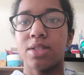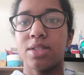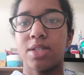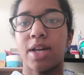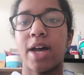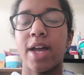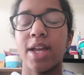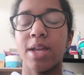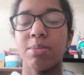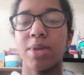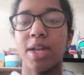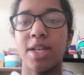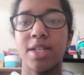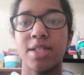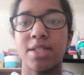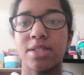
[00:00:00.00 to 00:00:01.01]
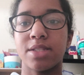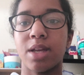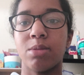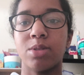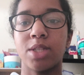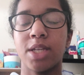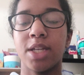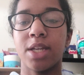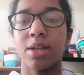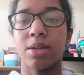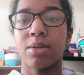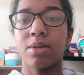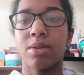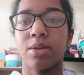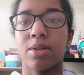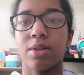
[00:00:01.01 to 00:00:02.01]
Time is something
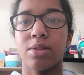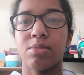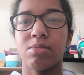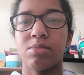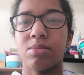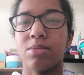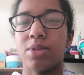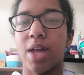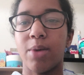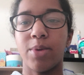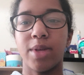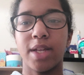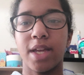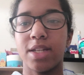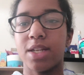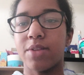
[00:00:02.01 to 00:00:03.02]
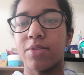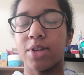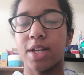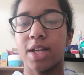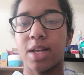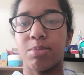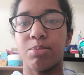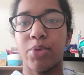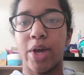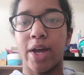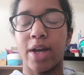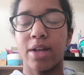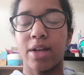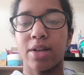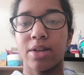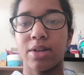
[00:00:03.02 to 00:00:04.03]
that we can never get back.